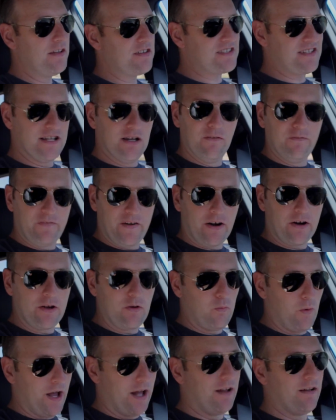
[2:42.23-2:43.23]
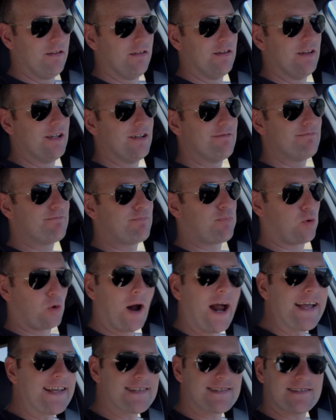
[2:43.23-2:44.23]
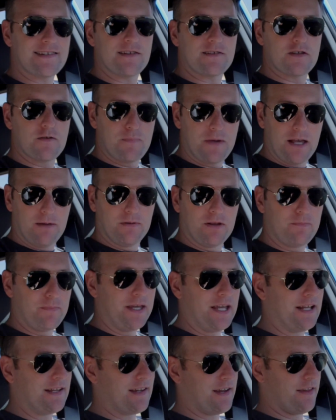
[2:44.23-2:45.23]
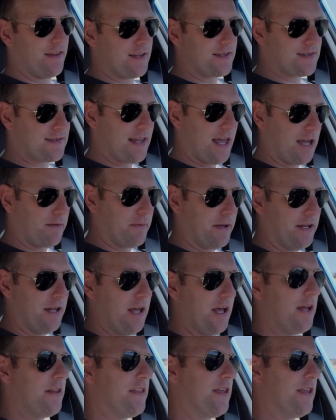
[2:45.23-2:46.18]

Still very well priced to be able to be into this segment.